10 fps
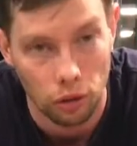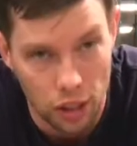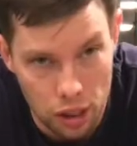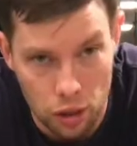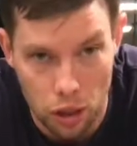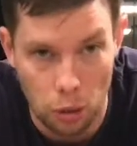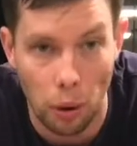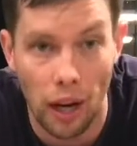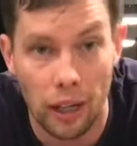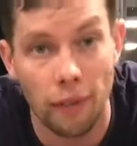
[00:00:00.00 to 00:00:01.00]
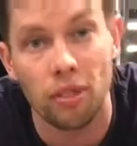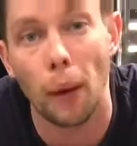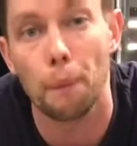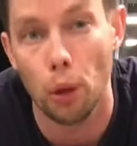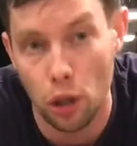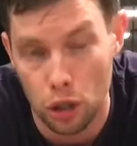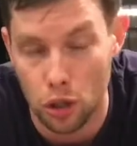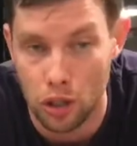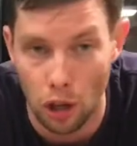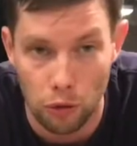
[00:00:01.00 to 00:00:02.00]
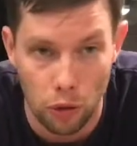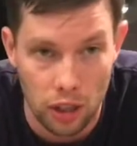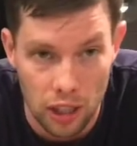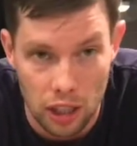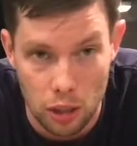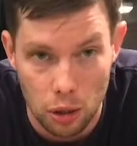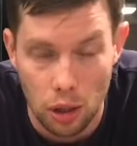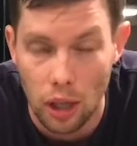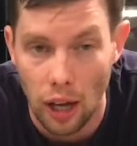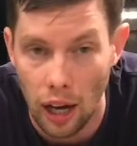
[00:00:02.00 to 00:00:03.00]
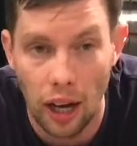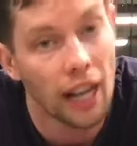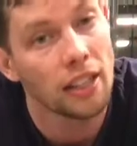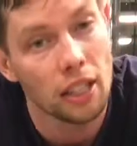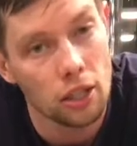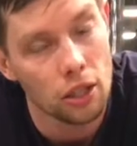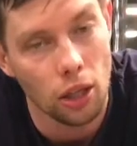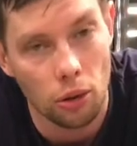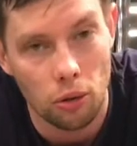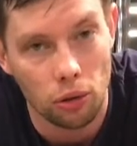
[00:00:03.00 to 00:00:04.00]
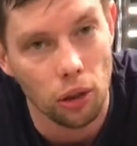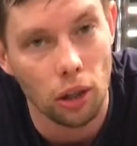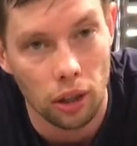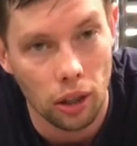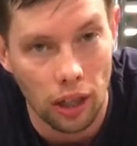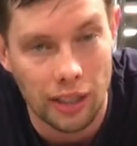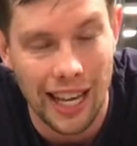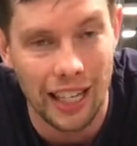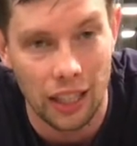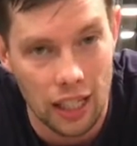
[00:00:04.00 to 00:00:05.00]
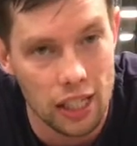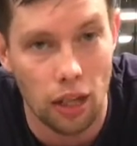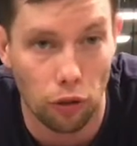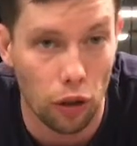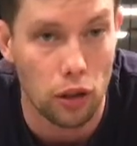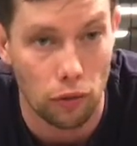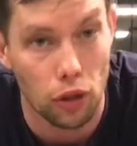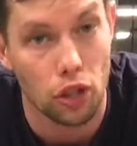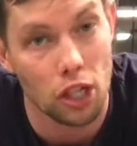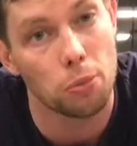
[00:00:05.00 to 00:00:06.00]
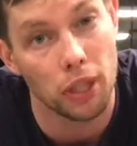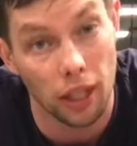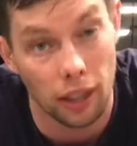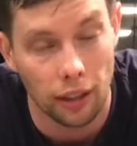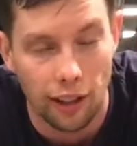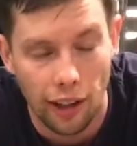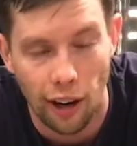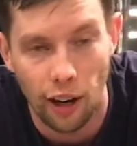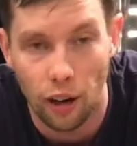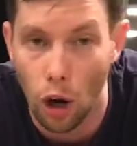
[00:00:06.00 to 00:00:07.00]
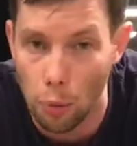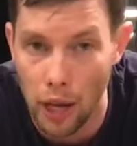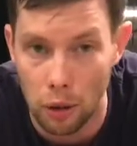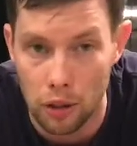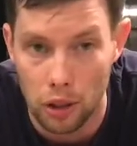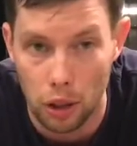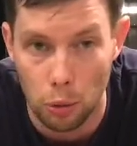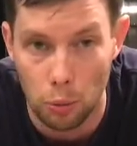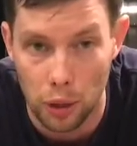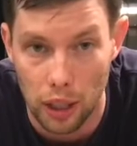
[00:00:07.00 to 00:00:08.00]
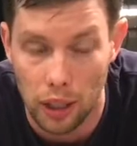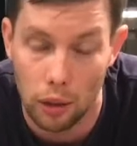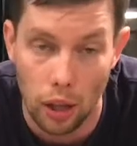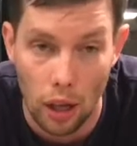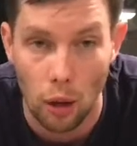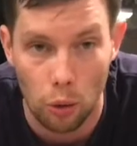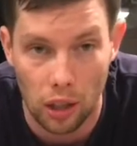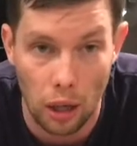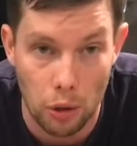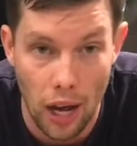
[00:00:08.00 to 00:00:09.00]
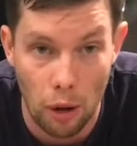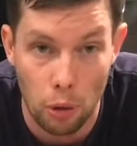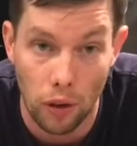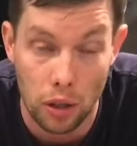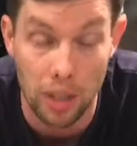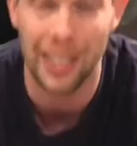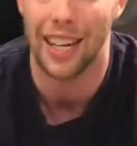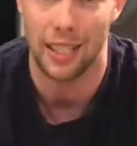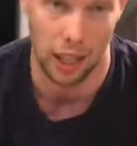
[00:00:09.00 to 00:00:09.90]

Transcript: Listen to your body, push yourself when you need to, and then learn and take it easy at first if you're just beginning. All right, hope that was a good one beginning on. We're gonna now move on to the next